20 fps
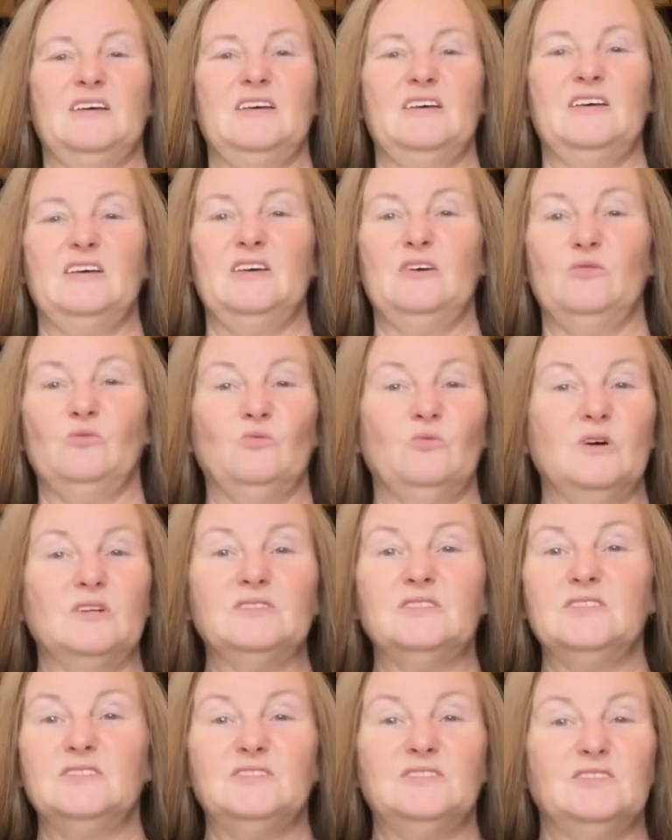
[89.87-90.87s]
It
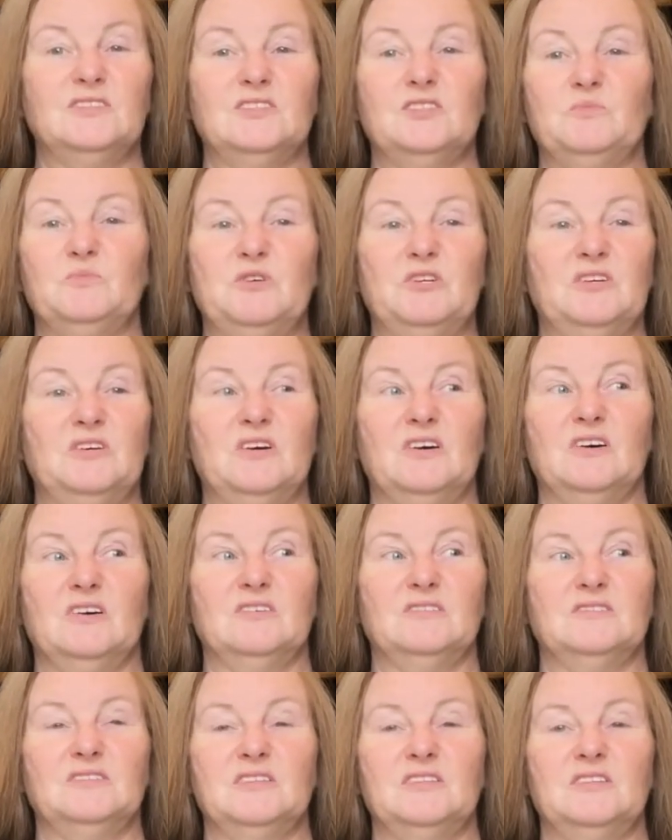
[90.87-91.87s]
wasn't just
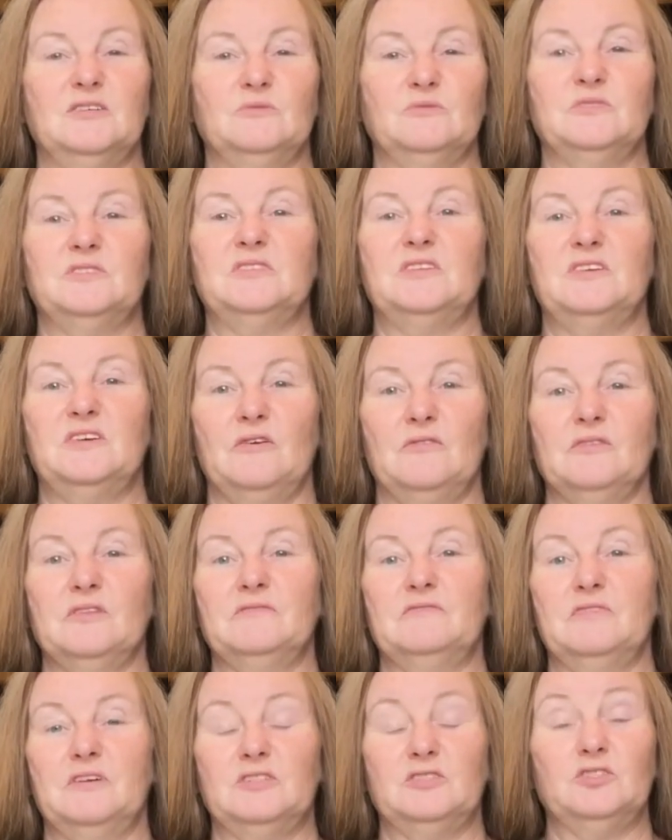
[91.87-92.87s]
because it was the only
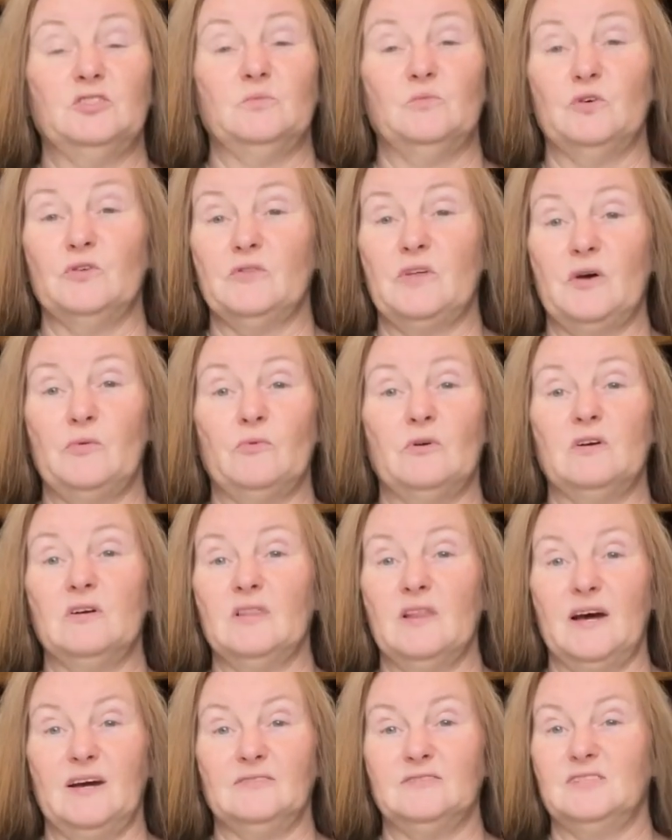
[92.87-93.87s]
vegetable they were
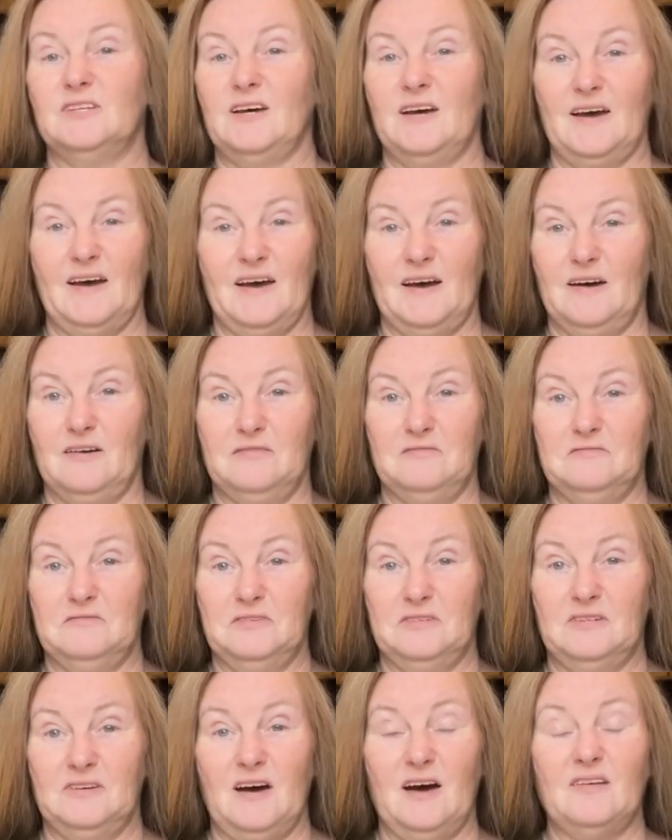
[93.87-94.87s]
allowed to have.
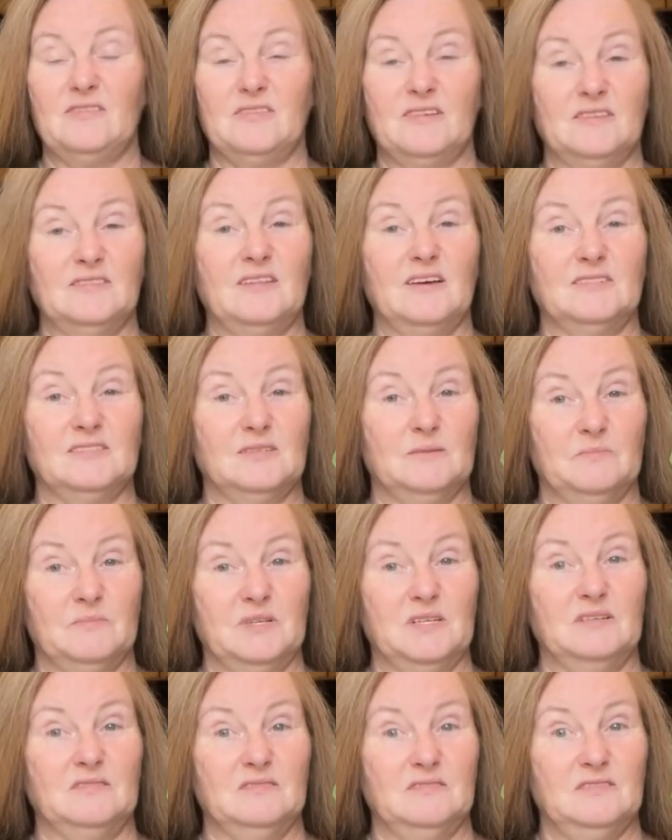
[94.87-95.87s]
I think that's a
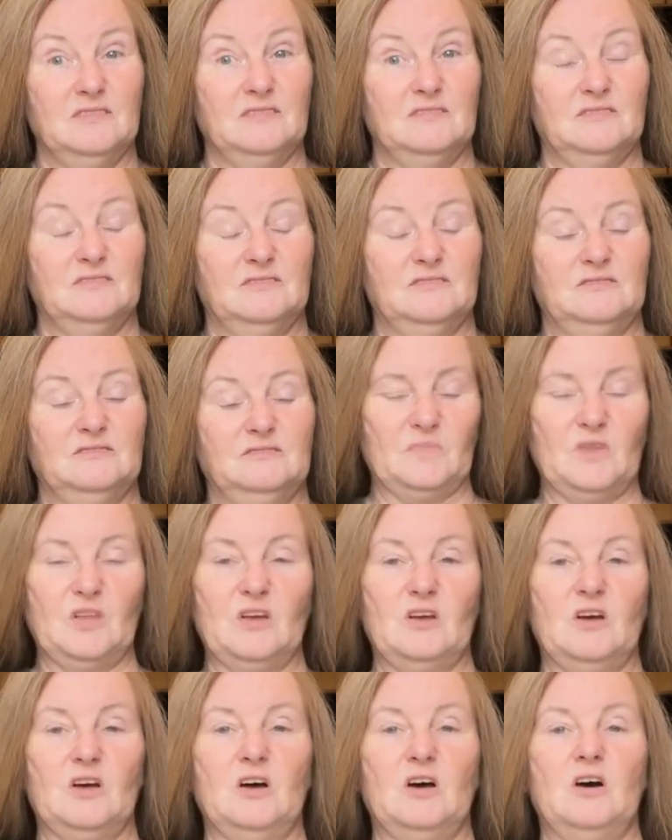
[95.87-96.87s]
myth.
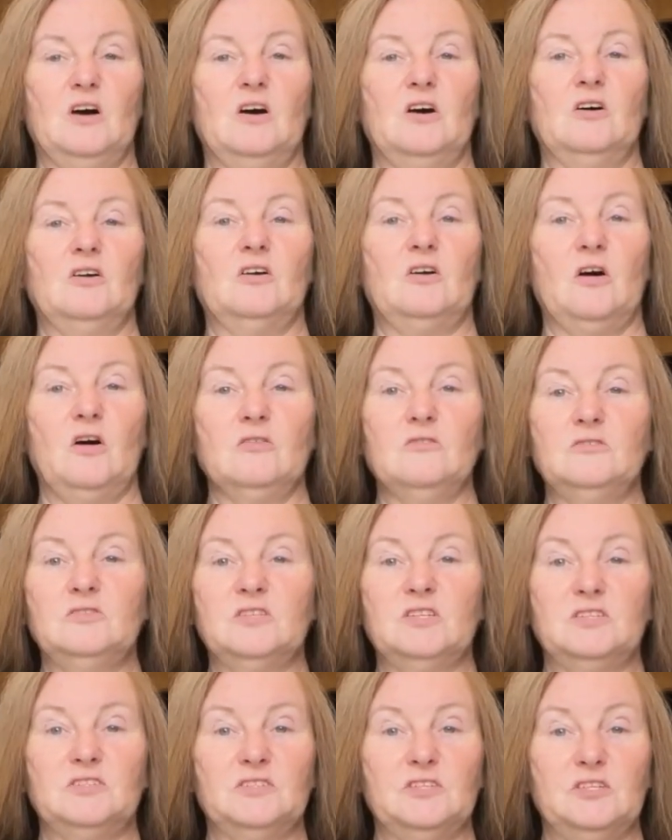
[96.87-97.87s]
Collards
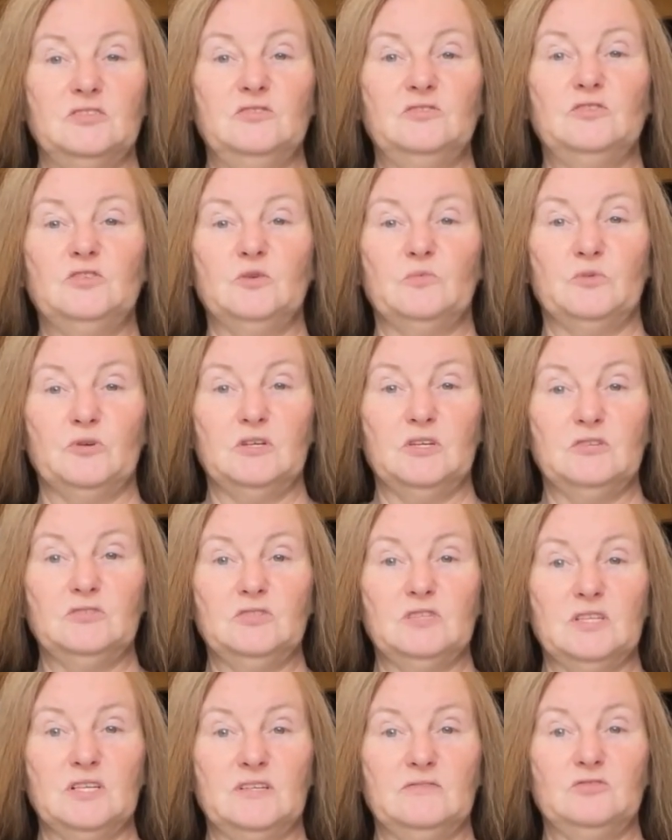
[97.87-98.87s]
continue to produce
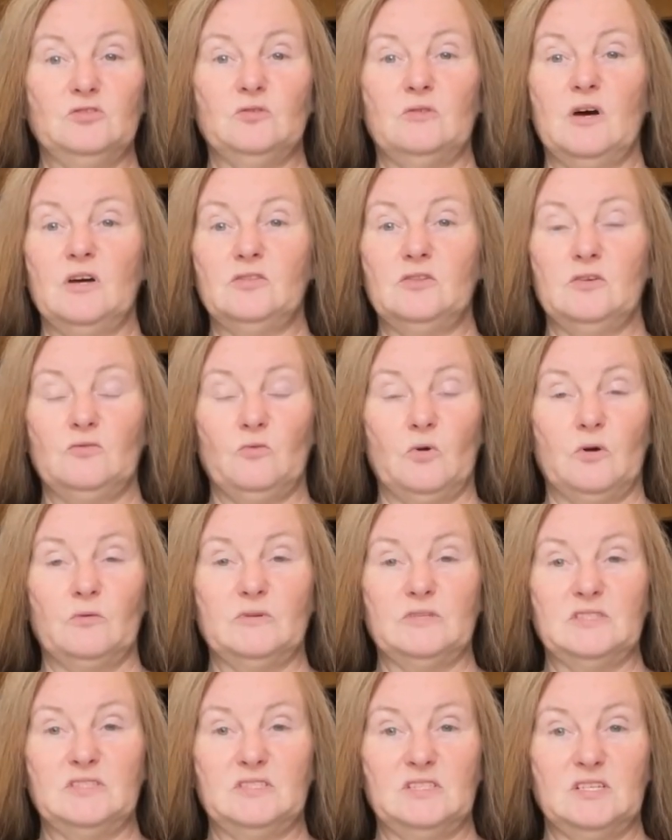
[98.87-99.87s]
leaves throughout the
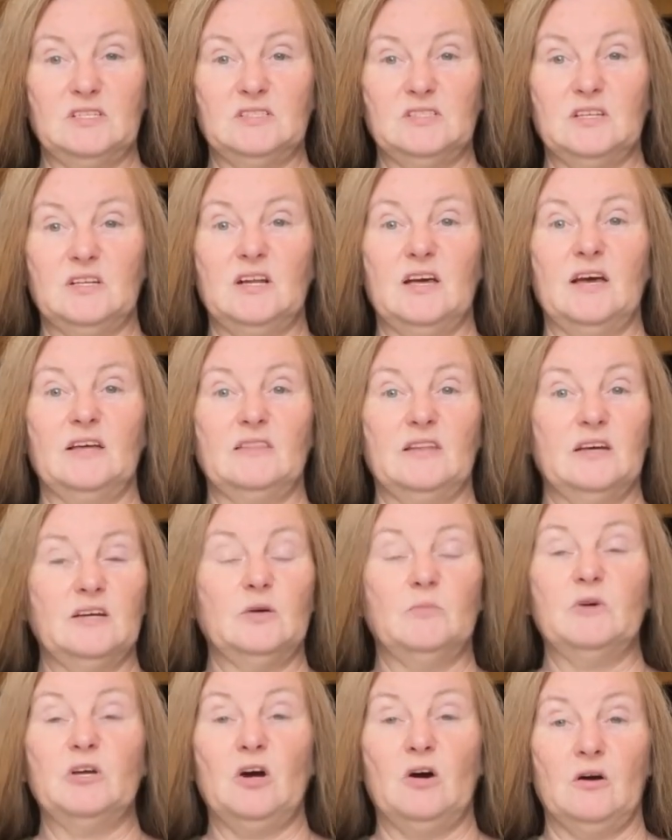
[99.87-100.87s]
growing season, and they can
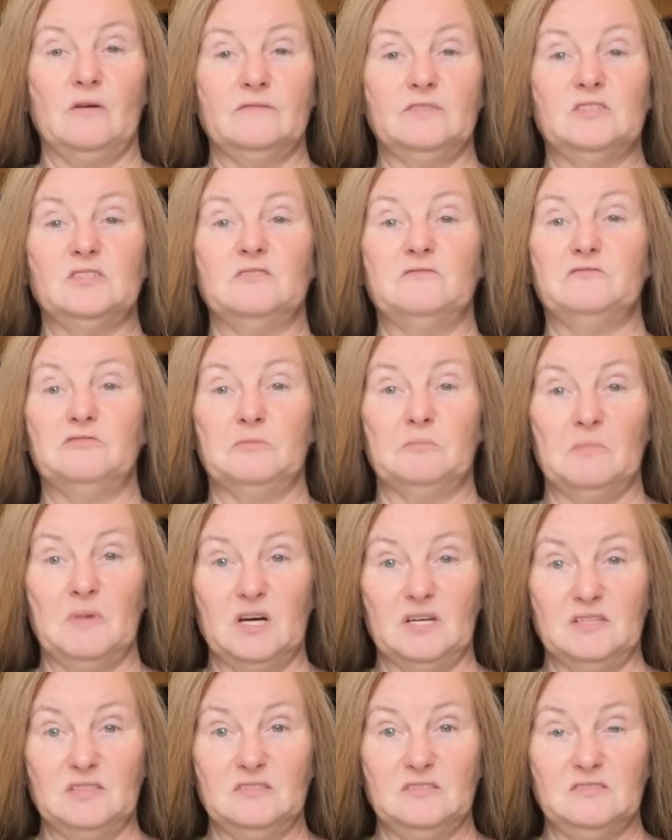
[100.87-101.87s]
be harvested for
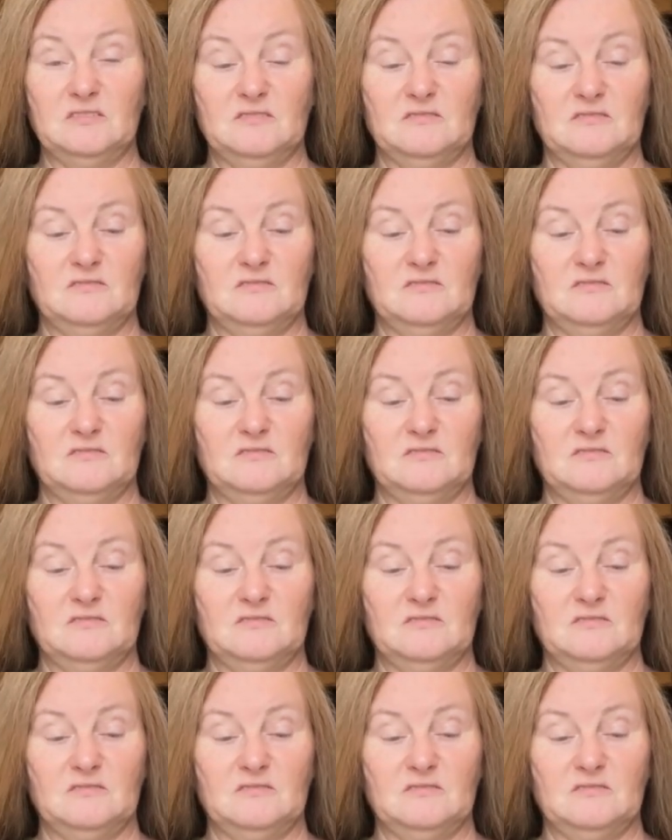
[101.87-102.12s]
months.